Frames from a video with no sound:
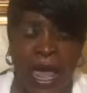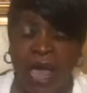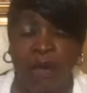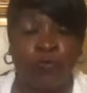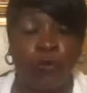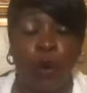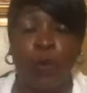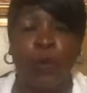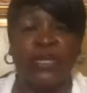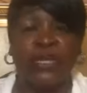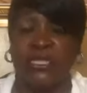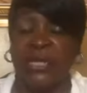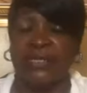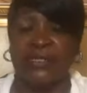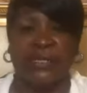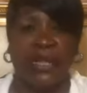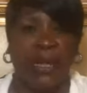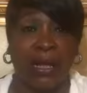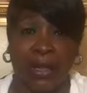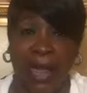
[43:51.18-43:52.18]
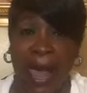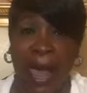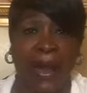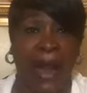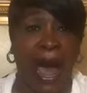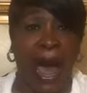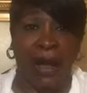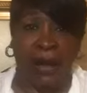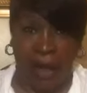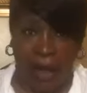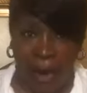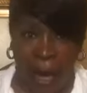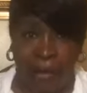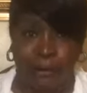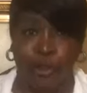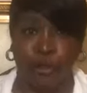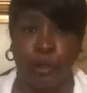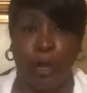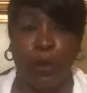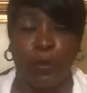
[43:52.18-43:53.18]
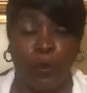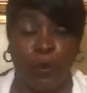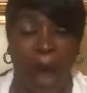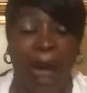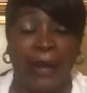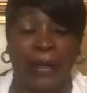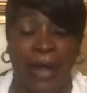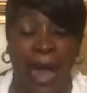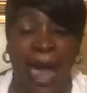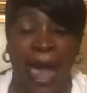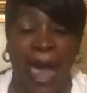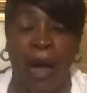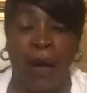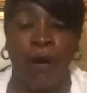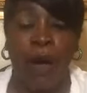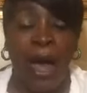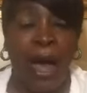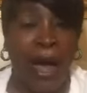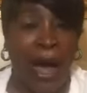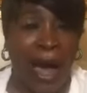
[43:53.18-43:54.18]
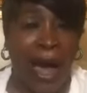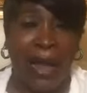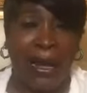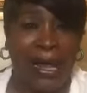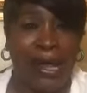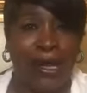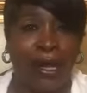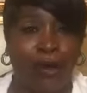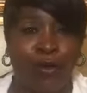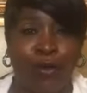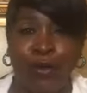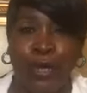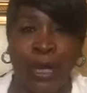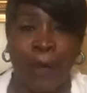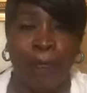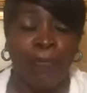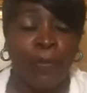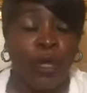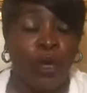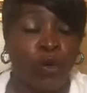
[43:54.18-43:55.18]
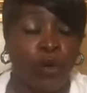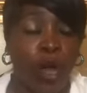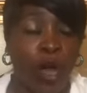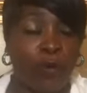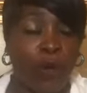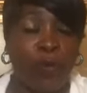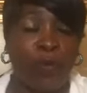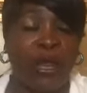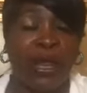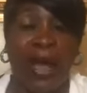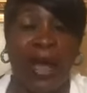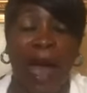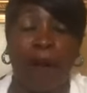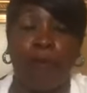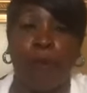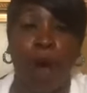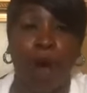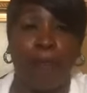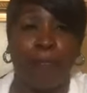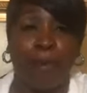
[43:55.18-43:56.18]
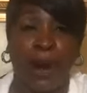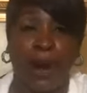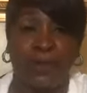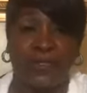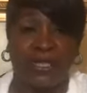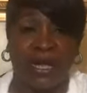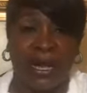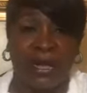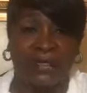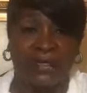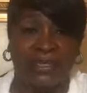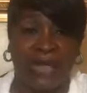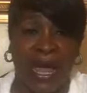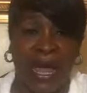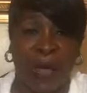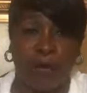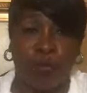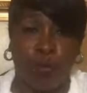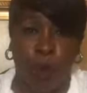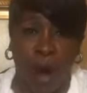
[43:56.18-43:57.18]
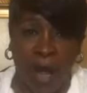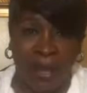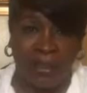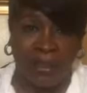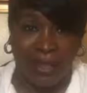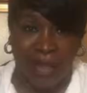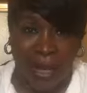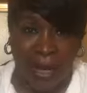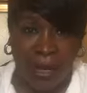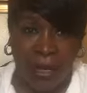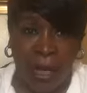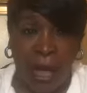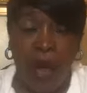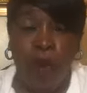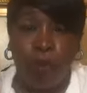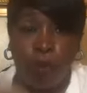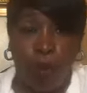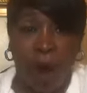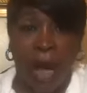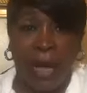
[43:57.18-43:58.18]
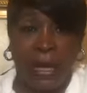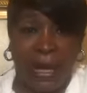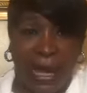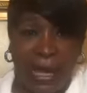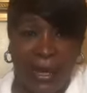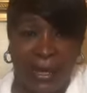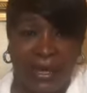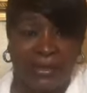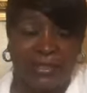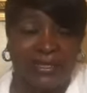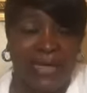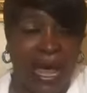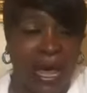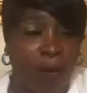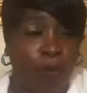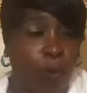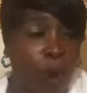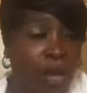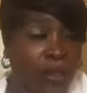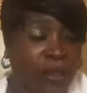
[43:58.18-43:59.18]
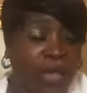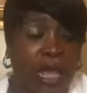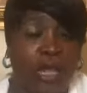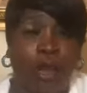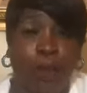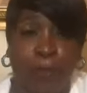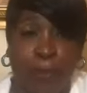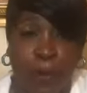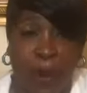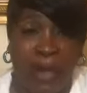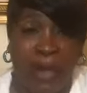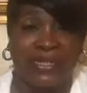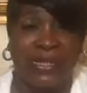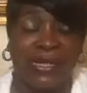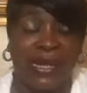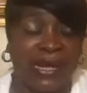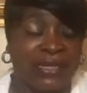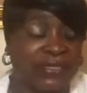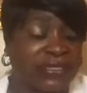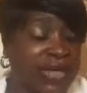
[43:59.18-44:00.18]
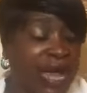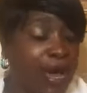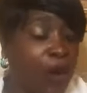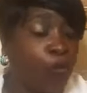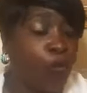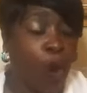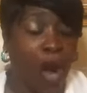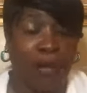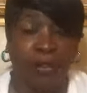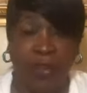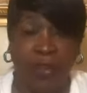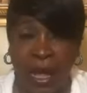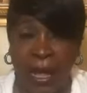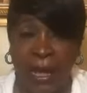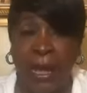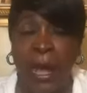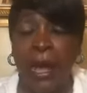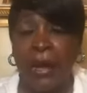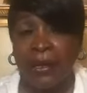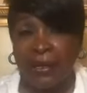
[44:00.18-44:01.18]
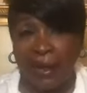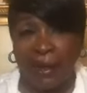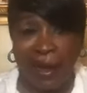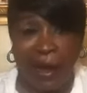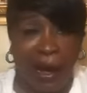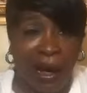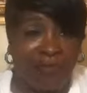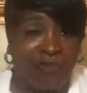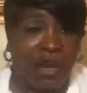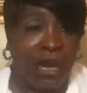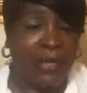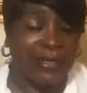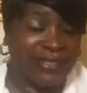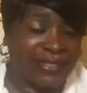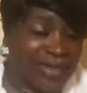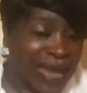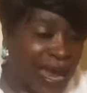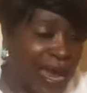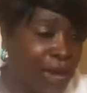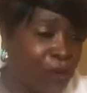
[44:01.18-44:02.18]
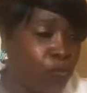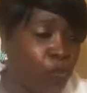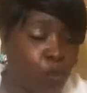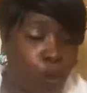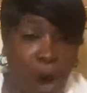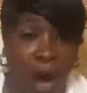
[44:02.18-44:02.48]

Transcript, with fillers: If we would just look at our country right now, hallelujah. Glory be to God. One person is saying one thing, one leader saying one one thing, the president saying one thing, the governor saying